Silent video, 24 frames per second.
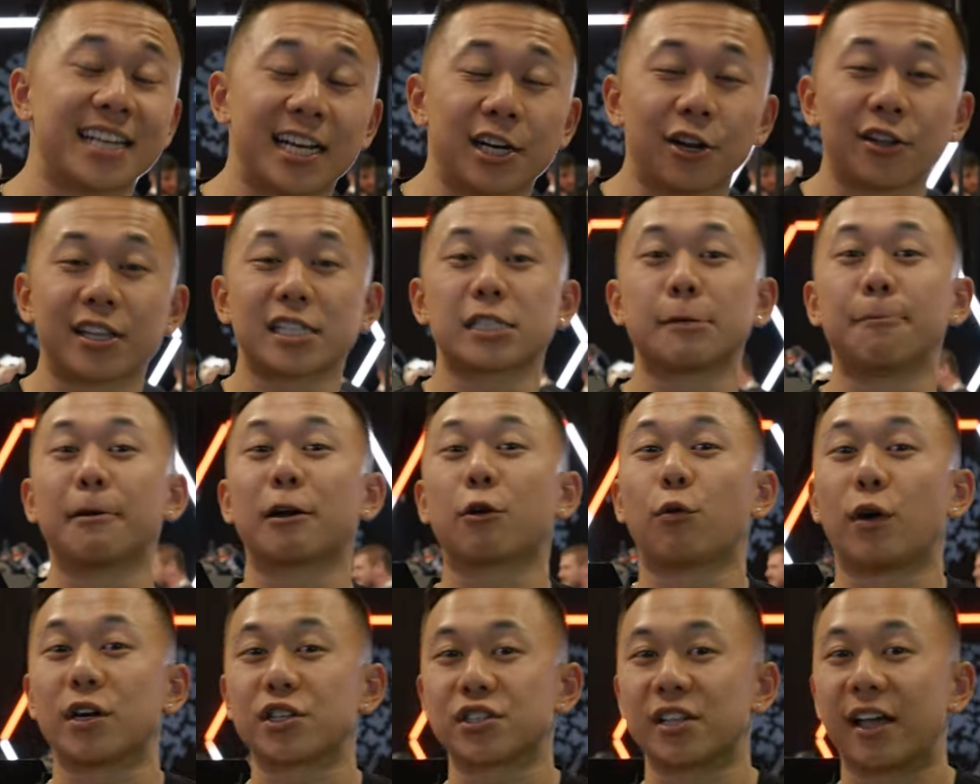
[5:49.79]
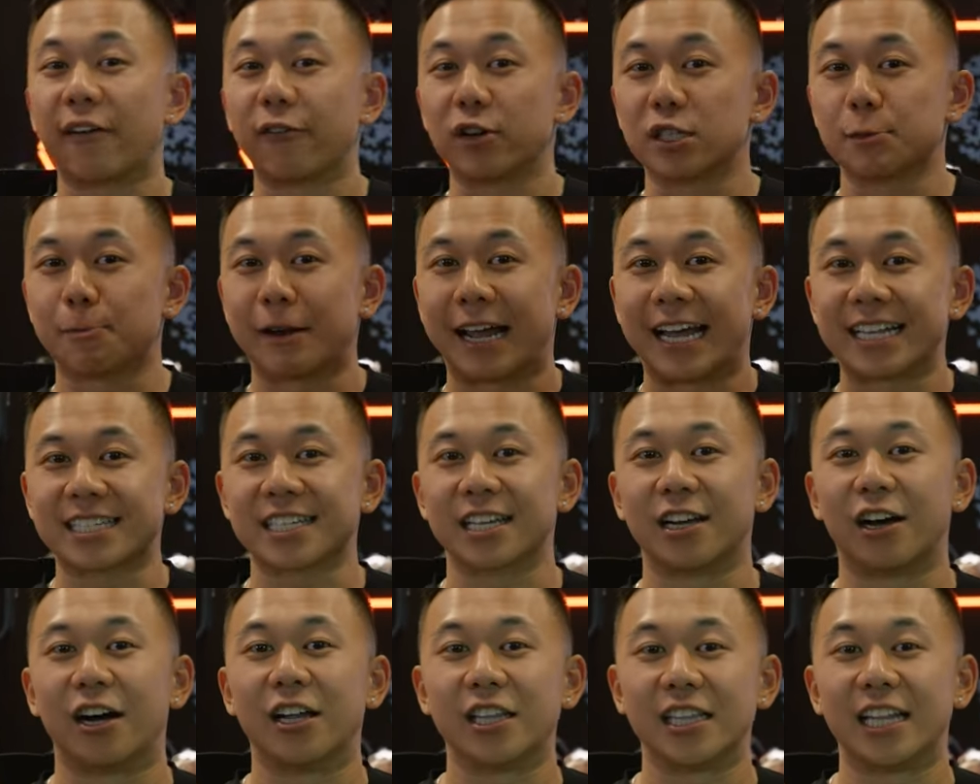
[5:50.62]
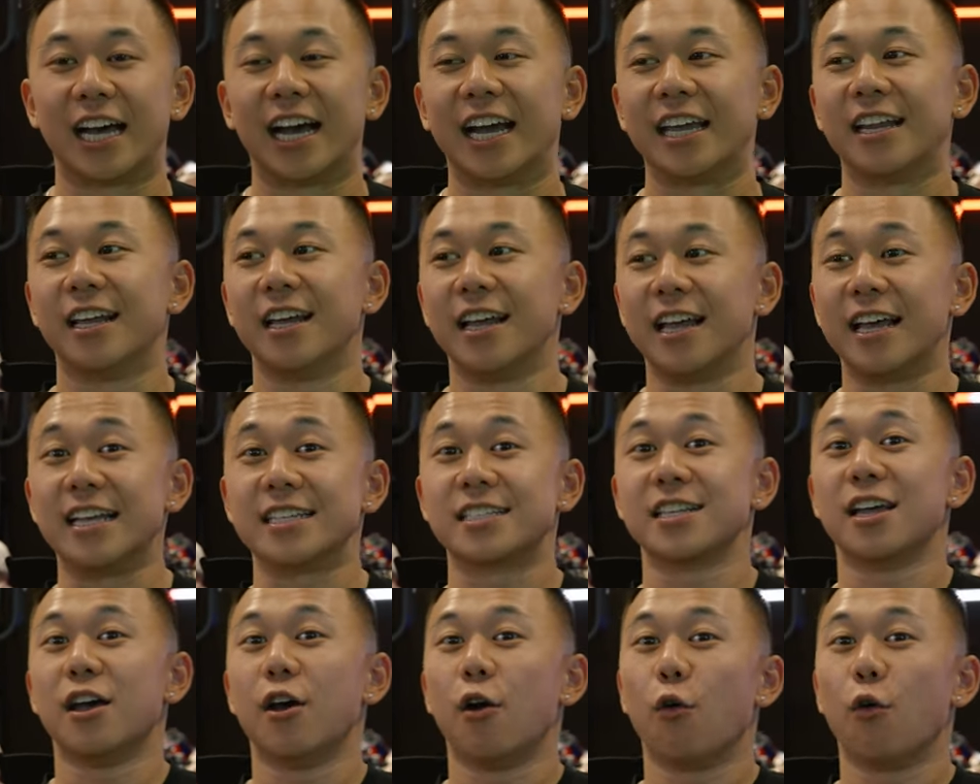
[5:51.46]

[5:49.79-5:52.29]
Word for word: And I know that's a big question everyone's been asking online is